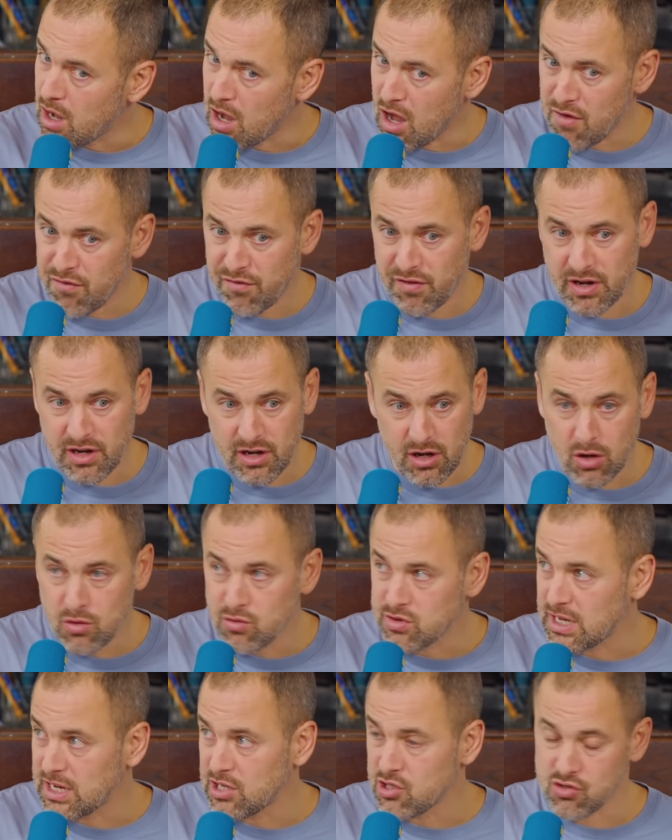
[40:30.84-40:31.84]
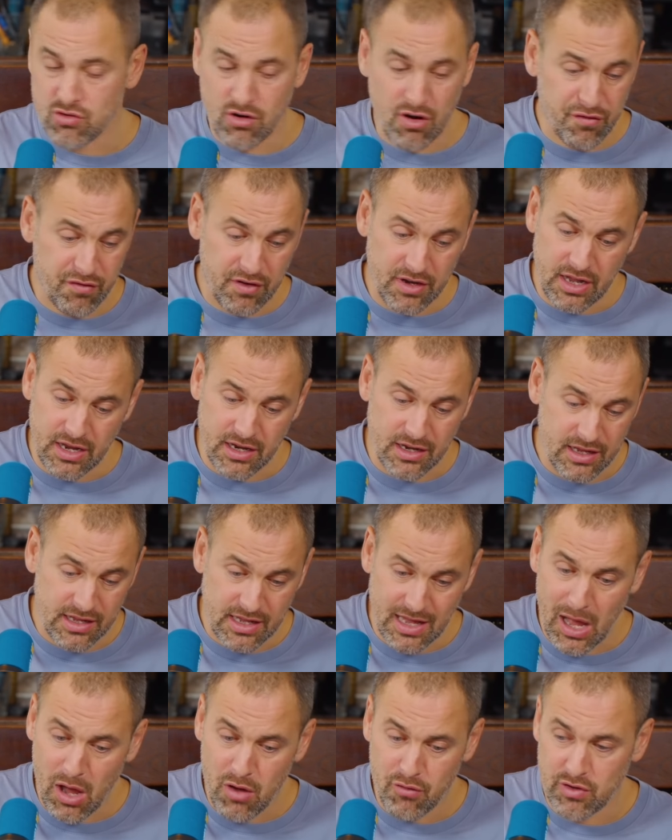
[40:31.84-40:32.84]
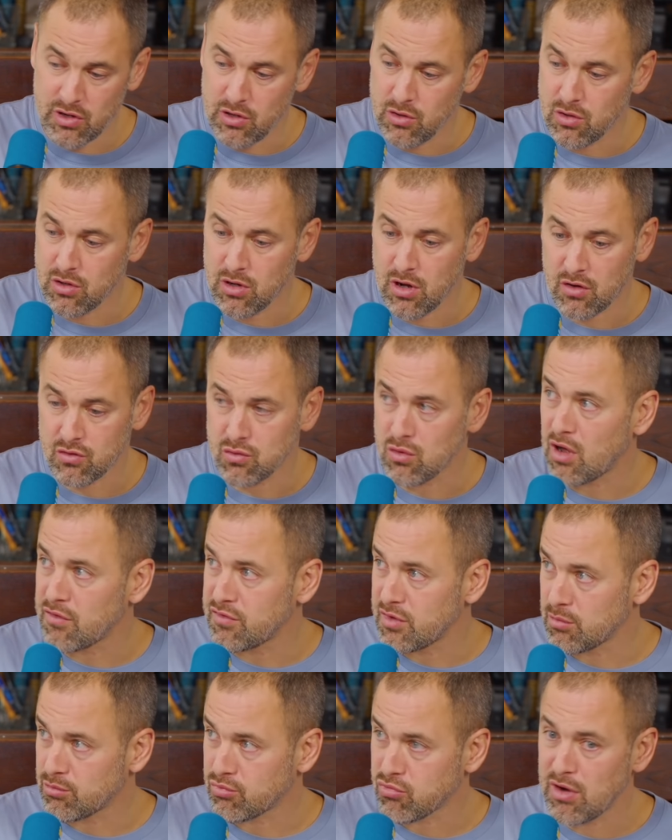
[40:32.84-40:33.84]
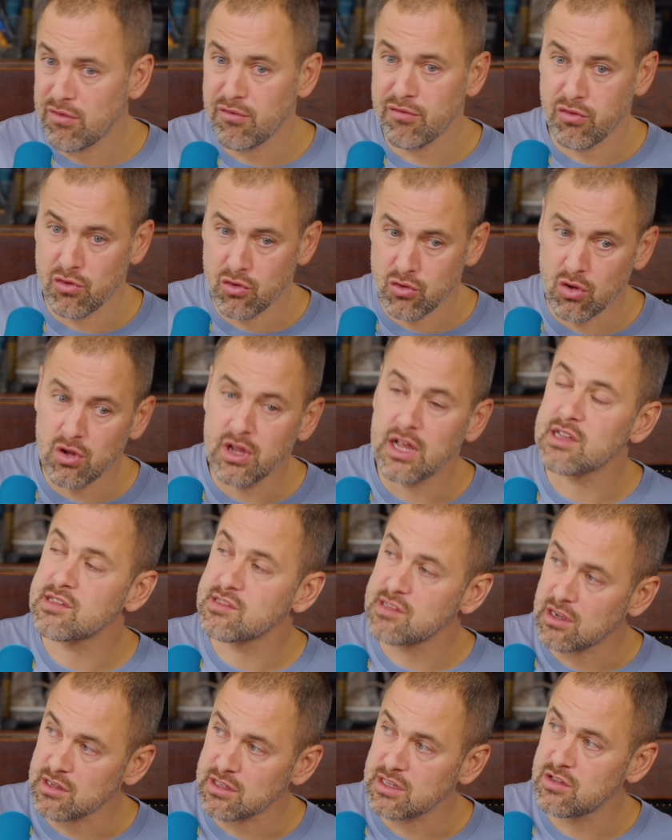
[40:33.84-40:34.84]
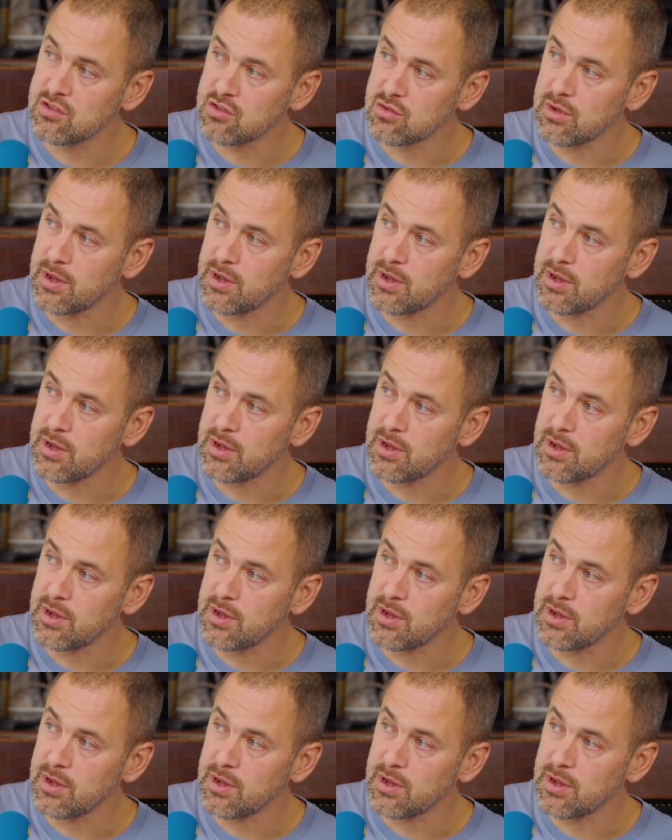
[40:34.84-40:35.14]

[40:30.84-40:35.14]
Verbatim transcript: I think no danger. I think they're going to get out of it, Newcastle. I think Brentford could get sucked into